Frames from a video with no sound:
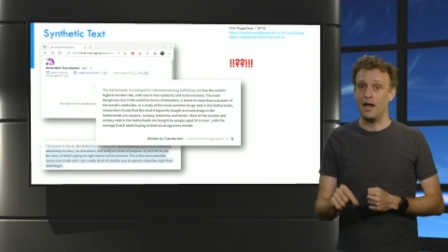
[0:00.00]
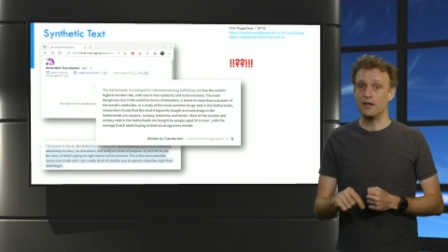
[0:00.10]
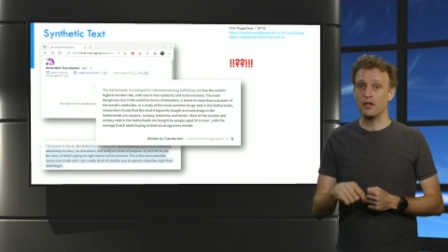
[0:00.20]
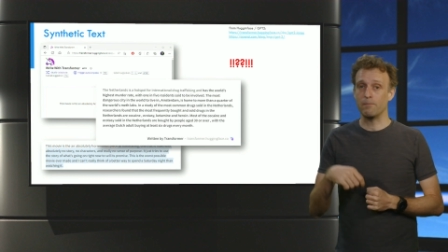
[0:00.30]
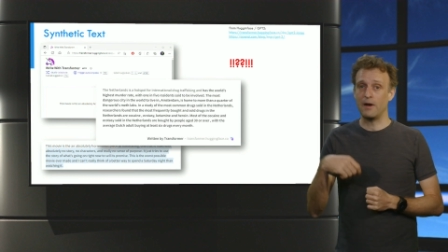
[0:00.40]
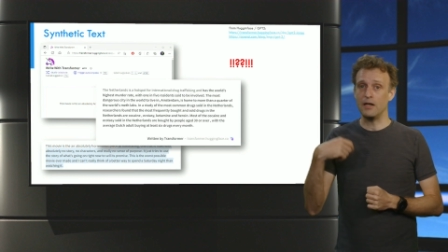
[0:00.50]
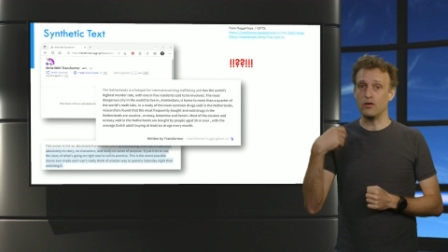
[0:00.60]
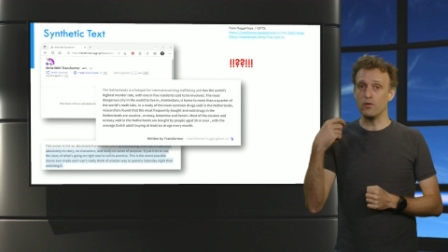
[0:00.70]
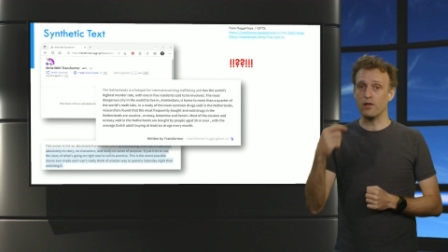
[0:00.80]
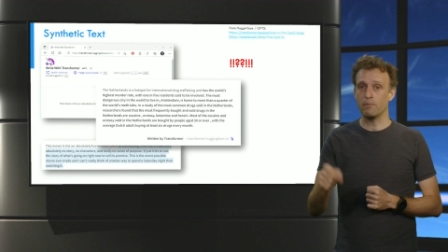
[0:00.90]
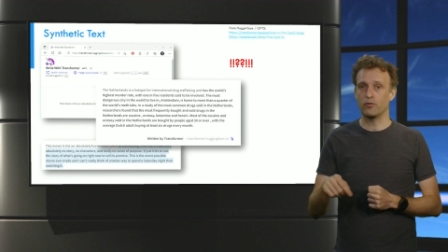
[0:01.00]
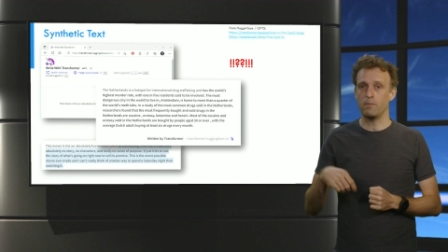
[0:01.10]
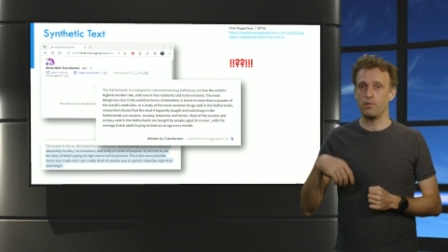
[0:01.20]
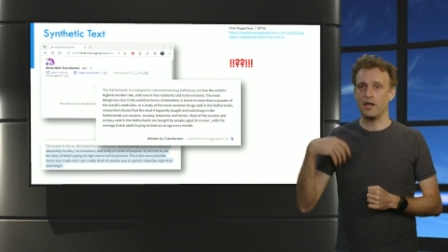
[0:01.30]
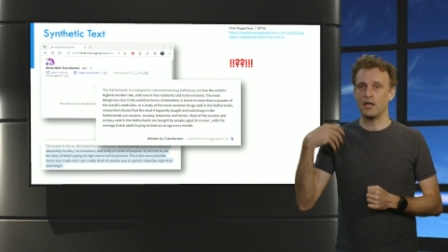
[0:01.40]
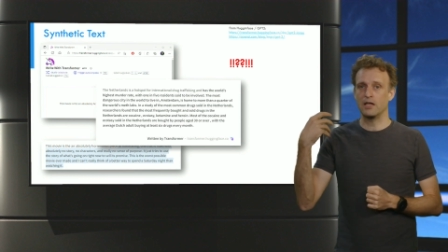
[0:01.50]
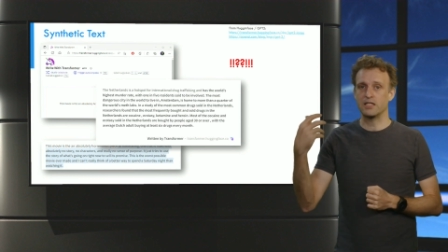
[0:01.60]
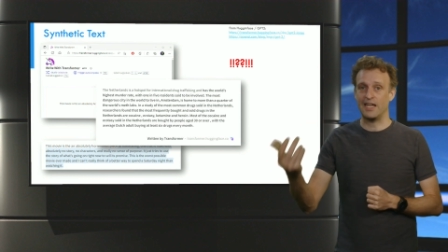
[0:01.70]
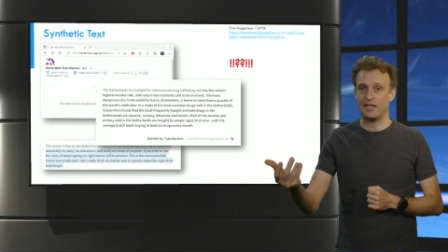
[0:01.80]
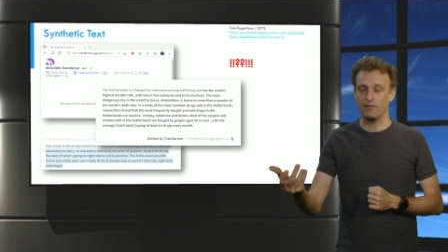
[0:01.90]
and despite using proper
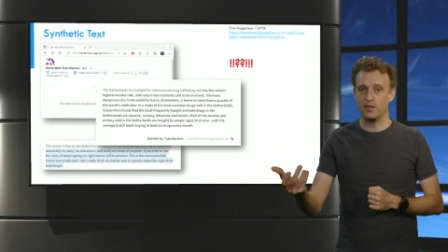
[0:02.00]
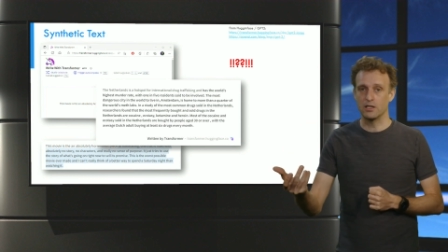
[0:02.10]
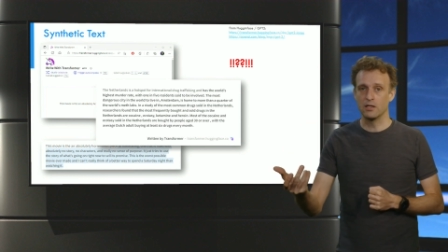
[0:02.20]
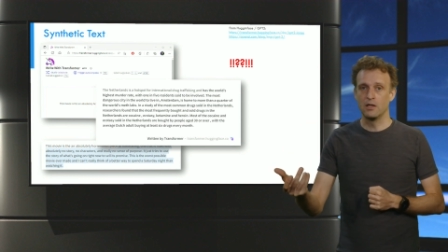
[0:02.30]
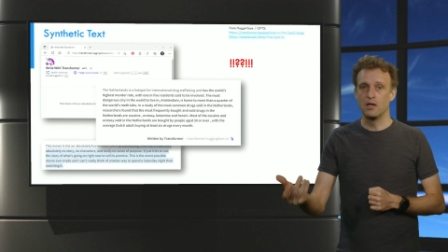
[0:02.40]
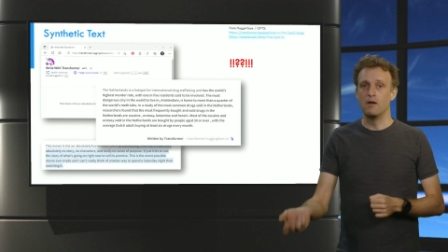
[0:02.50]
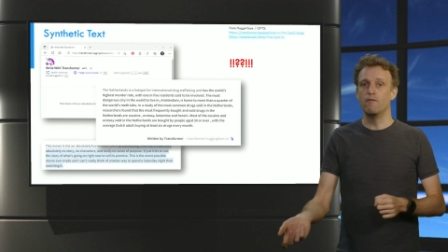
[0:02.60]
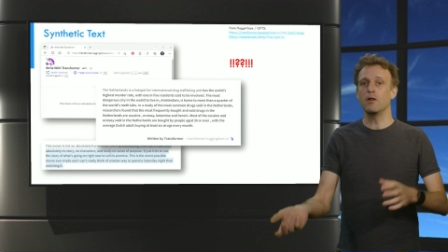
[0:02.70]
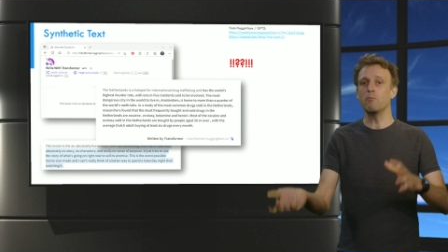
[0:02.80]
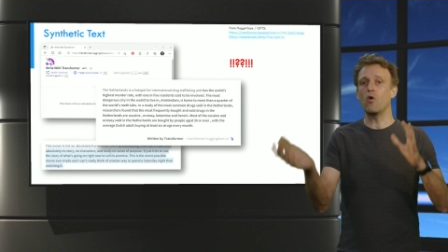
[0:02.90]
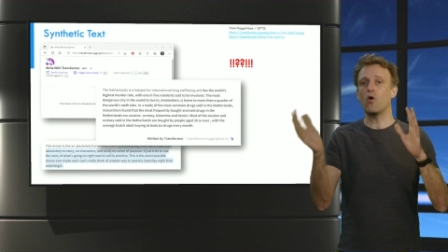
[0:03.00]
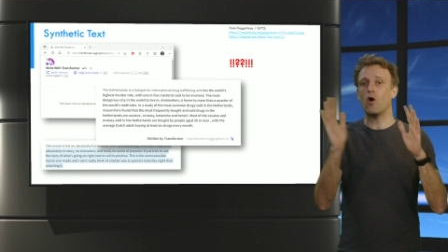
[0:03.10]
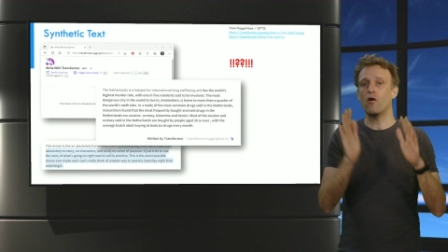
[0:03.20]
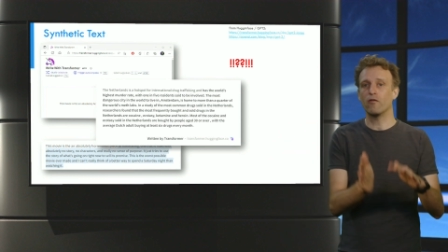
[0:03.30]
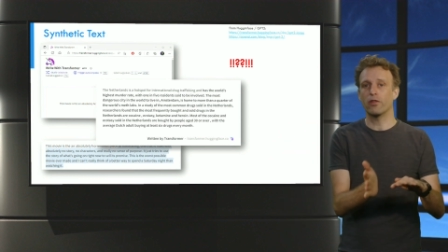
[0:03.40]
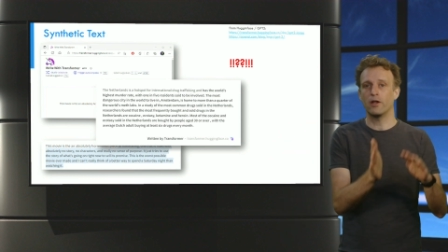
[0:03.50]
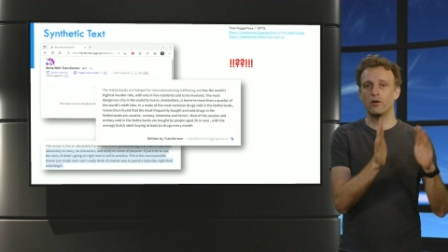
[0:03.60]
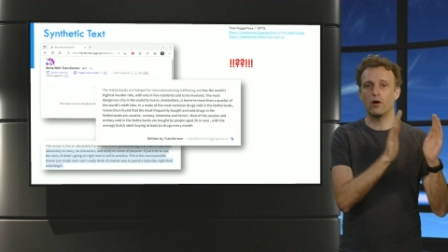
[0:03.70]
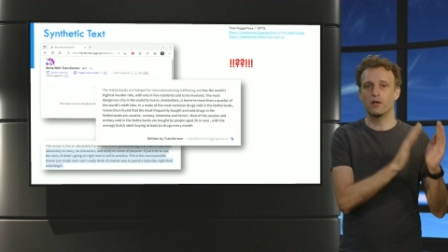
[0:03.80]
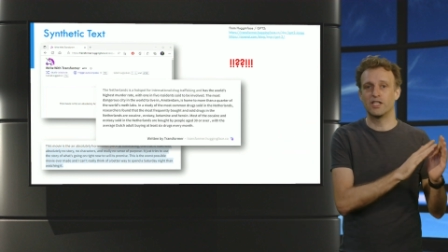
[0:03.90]
English language, will more often than
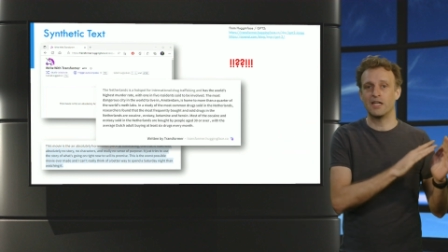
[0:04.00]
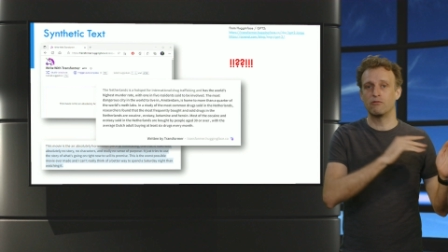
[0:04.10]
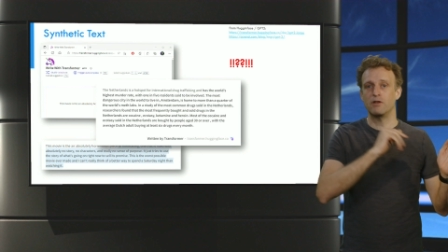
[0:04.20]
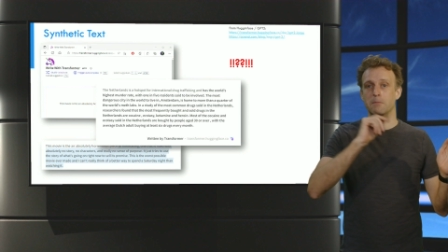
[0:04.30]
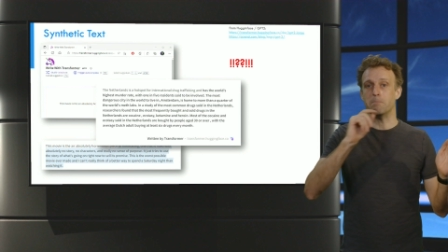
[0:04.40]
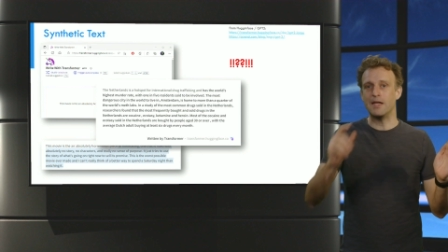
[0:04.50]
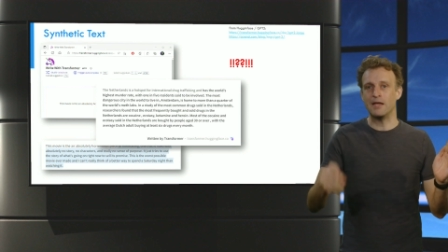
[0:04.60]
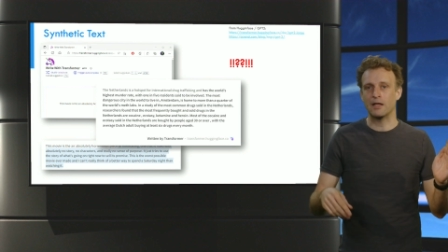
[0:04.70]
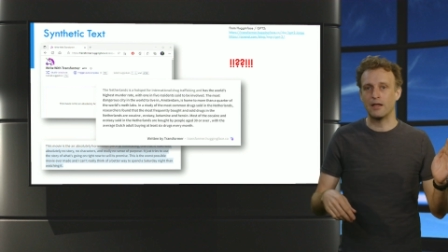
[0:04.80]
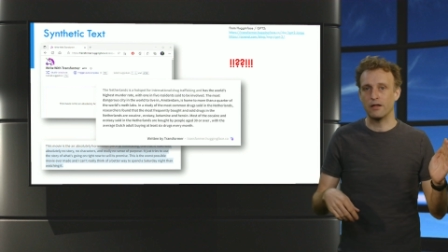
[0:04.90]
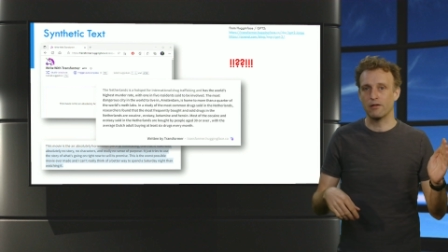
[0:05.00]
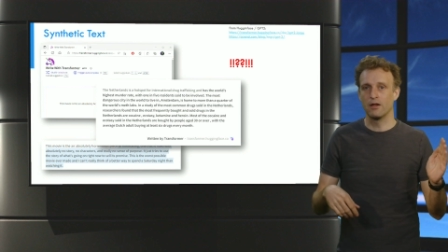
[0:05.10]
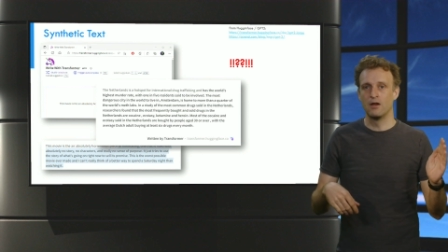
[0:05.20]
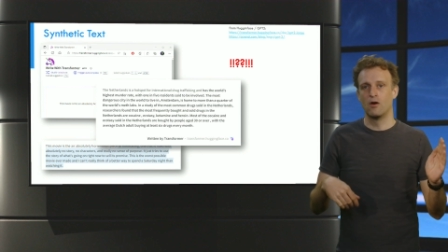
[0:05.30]
not generate meaningless